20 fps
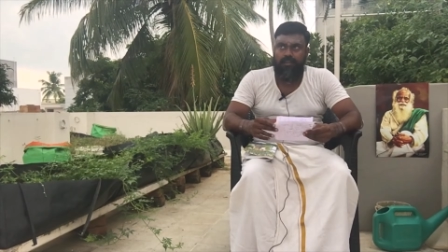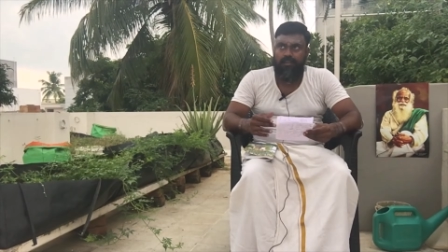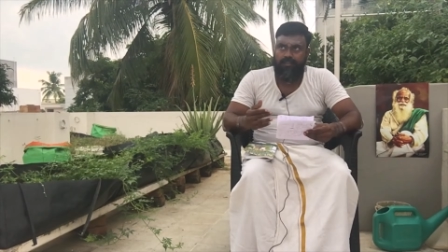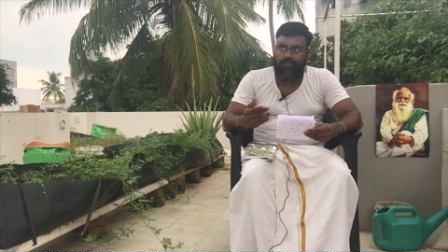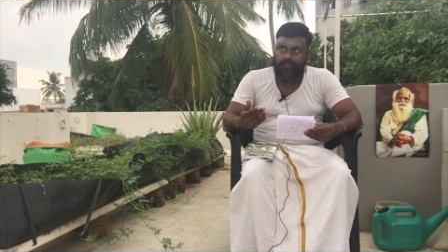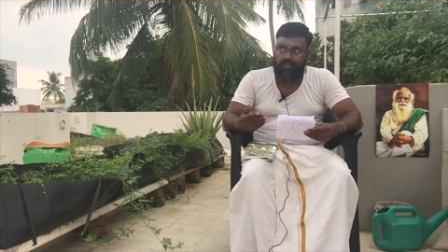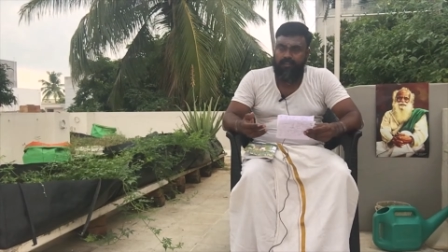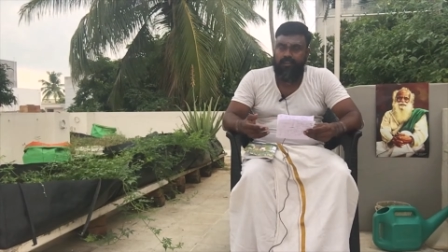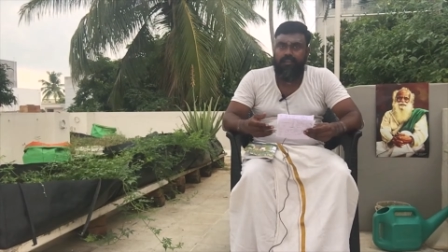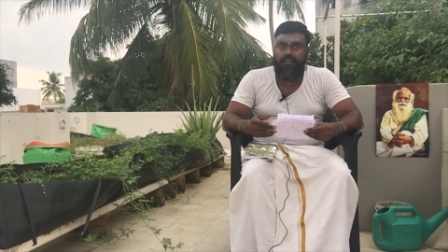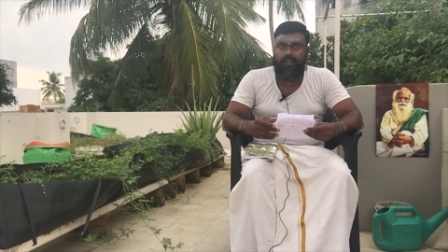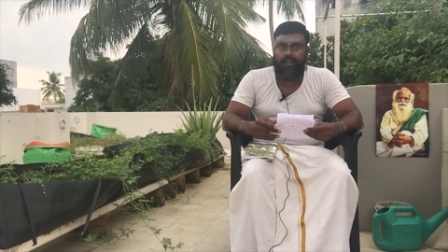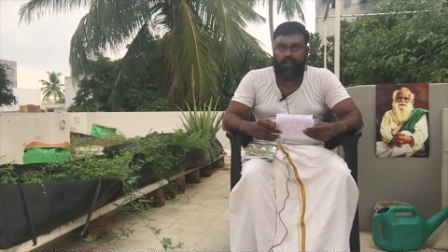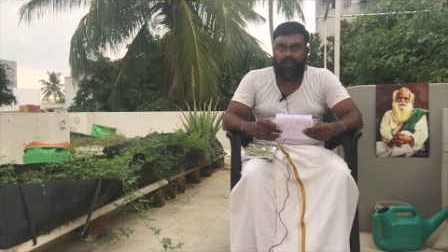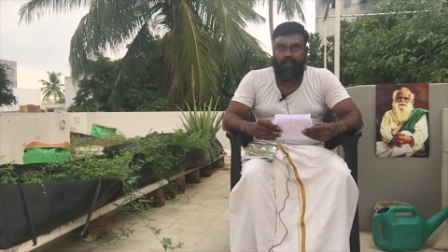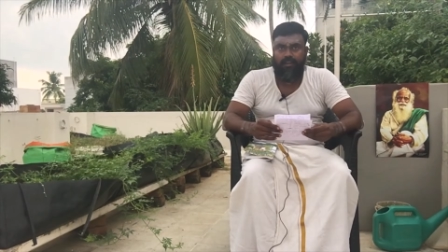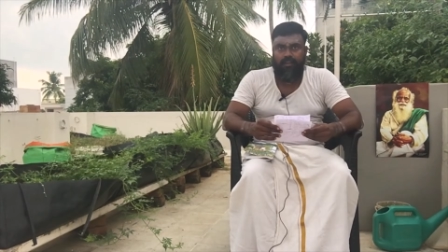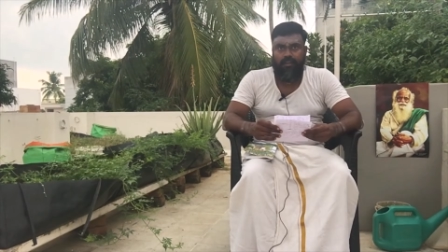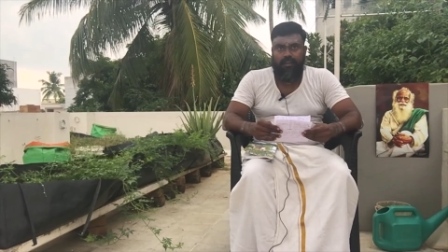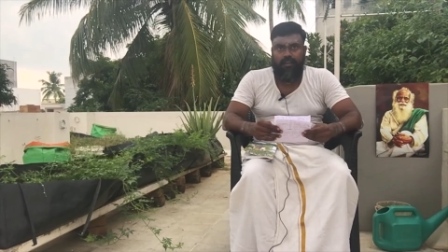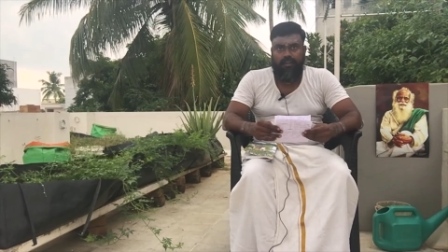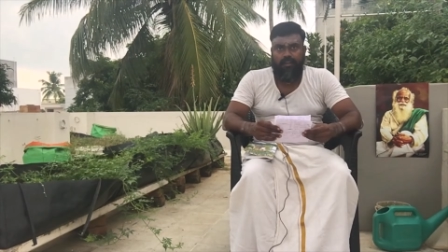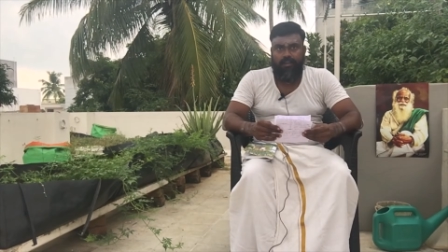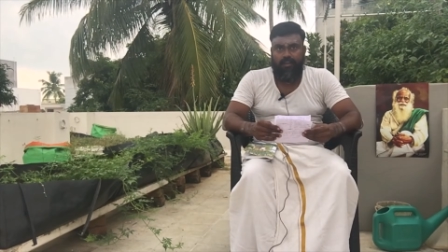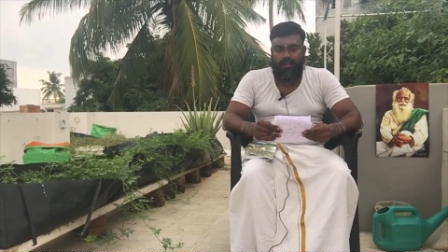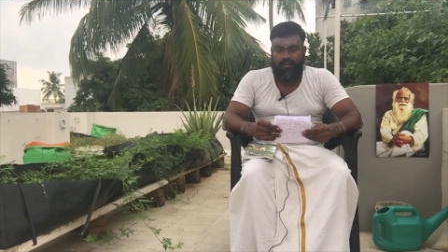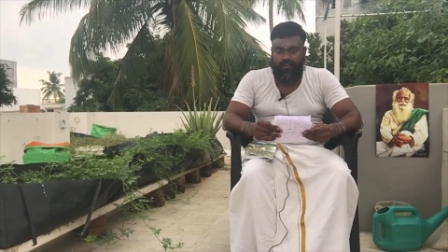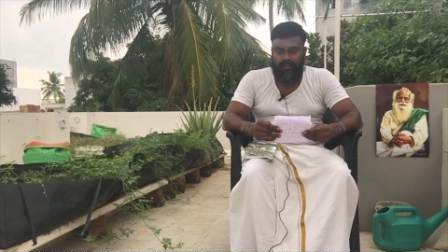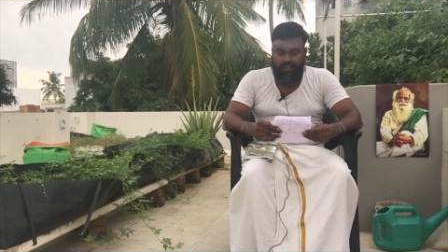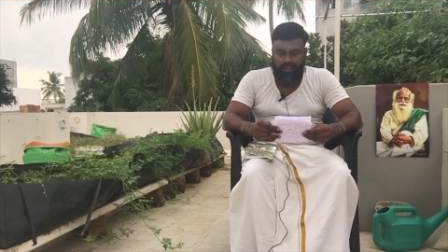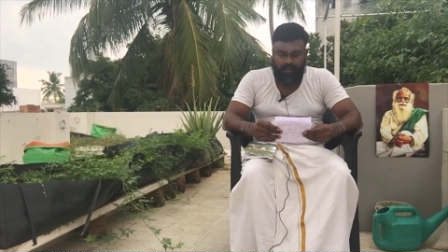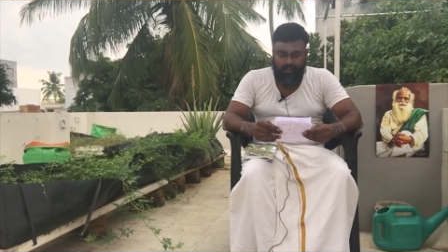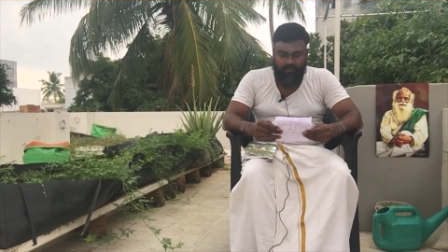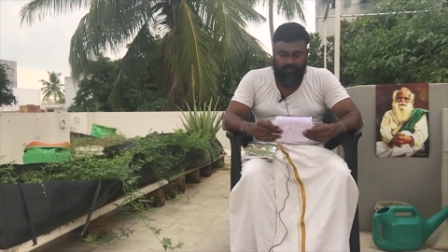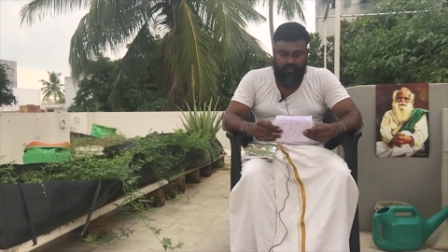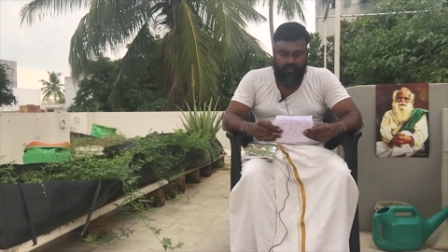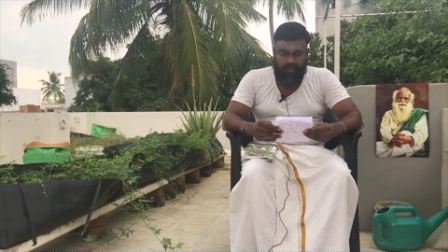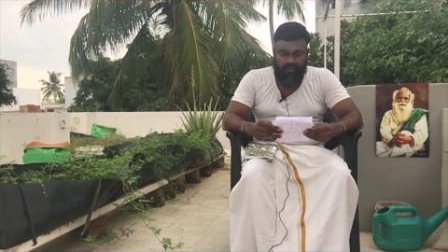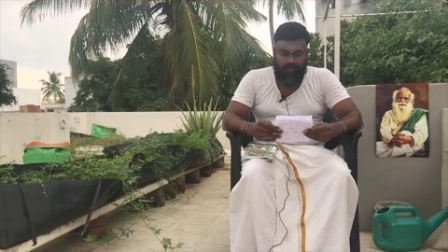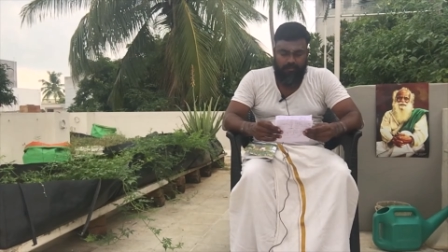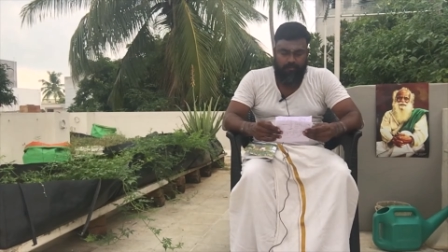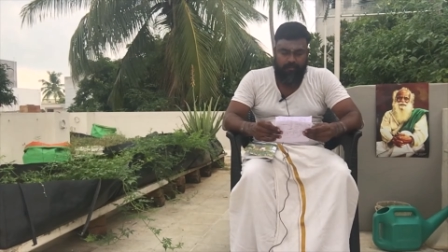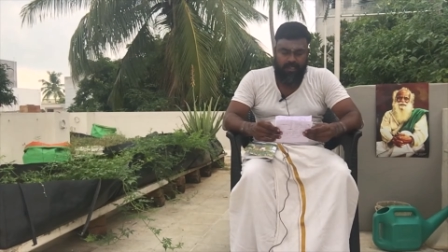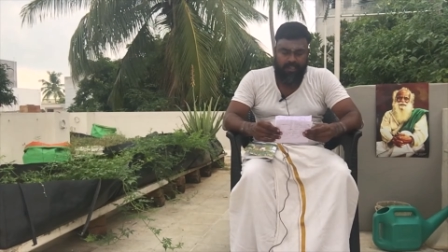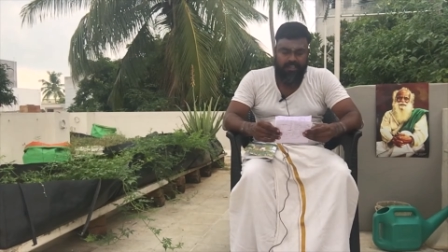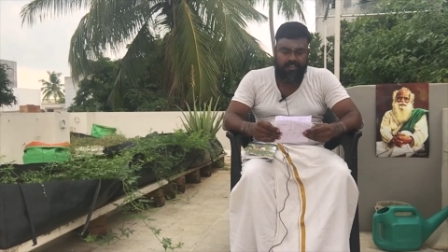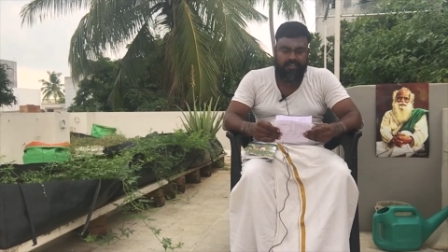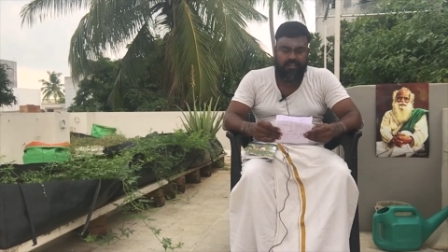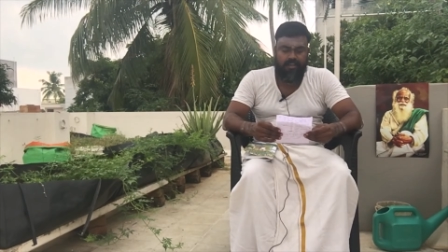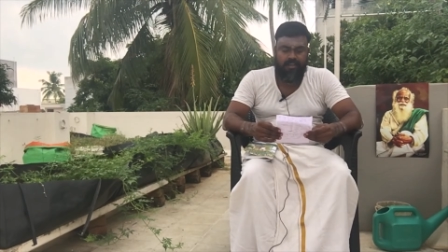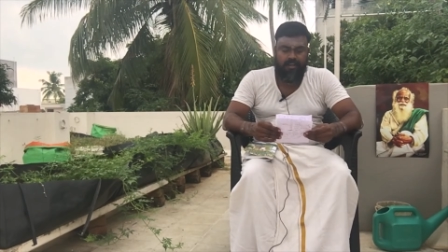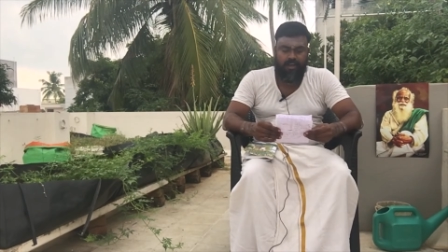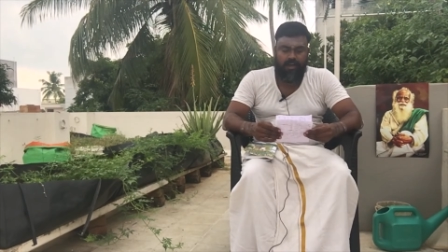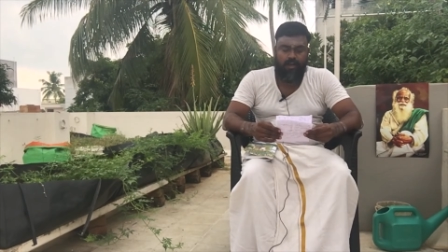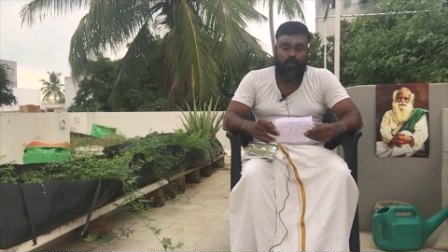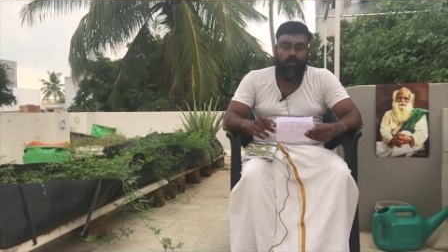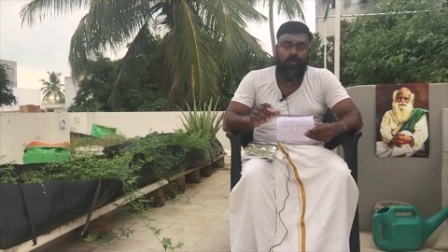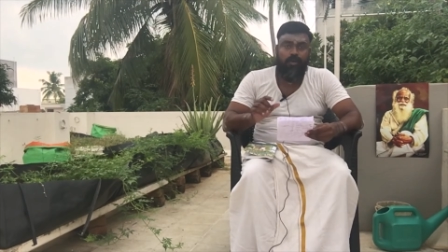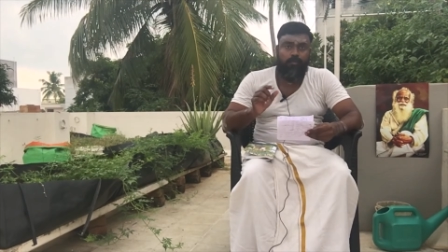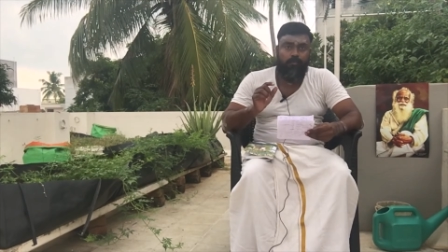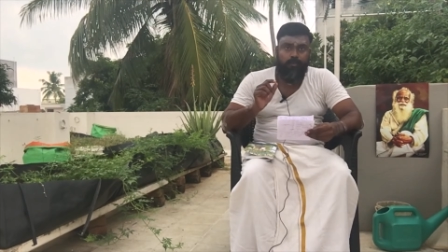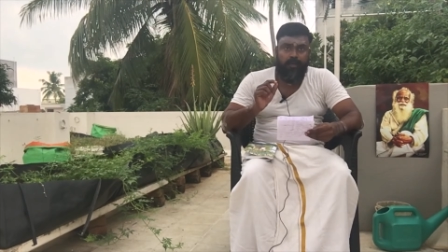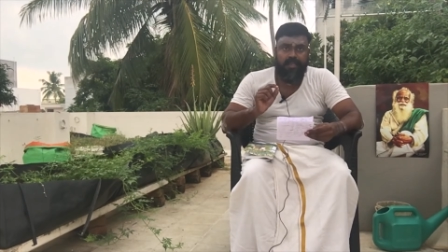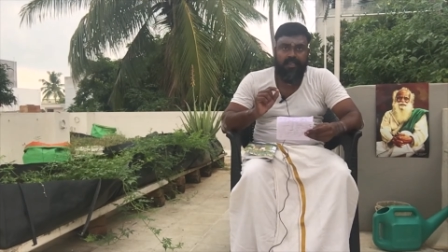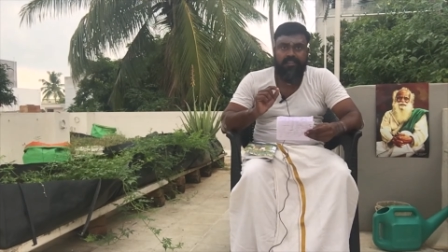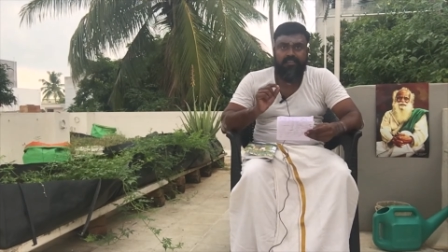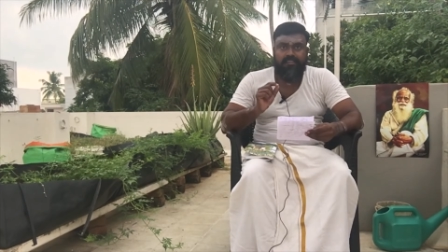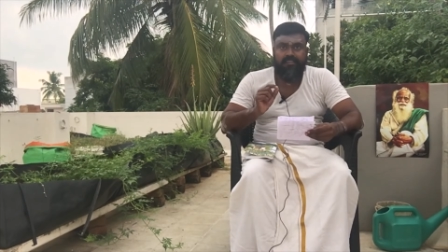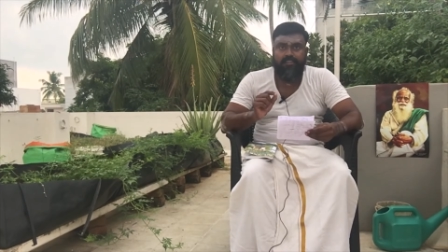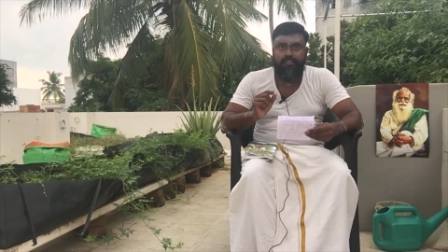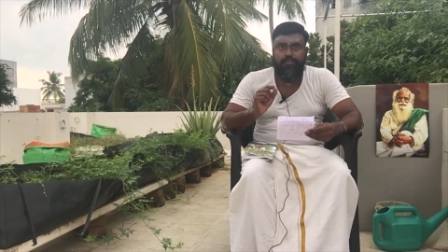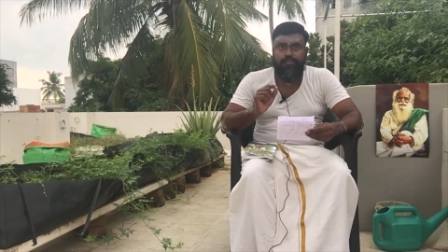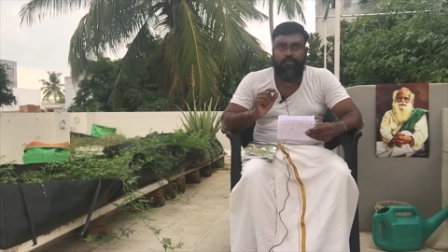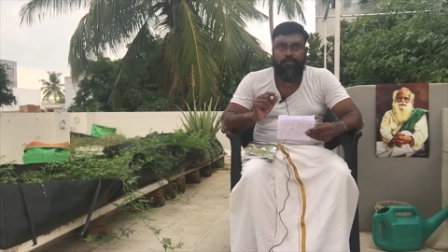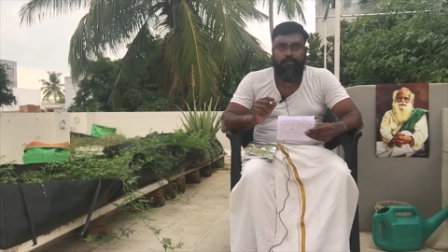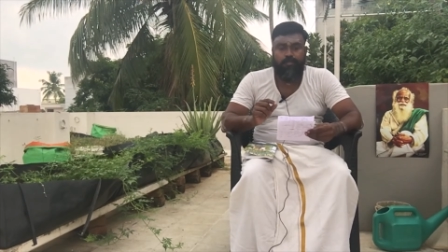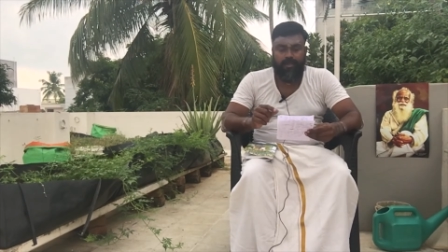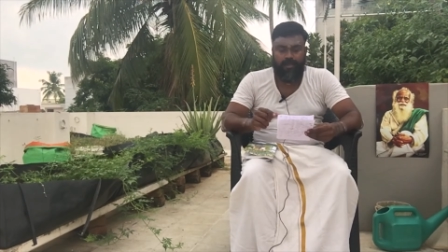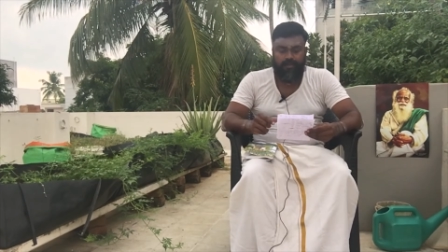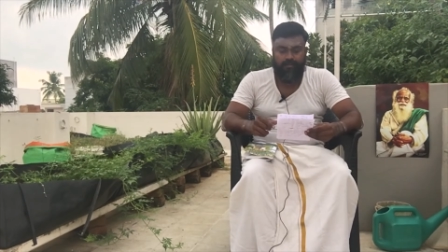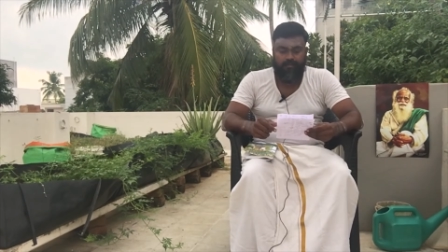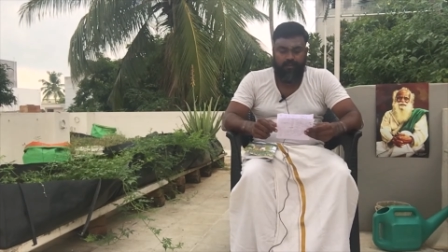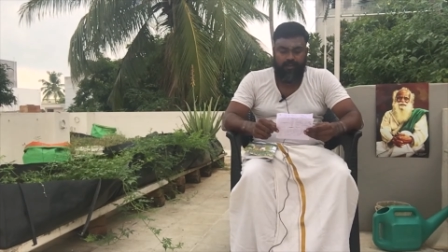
siddhar they have uh, mentioned how a medicine should be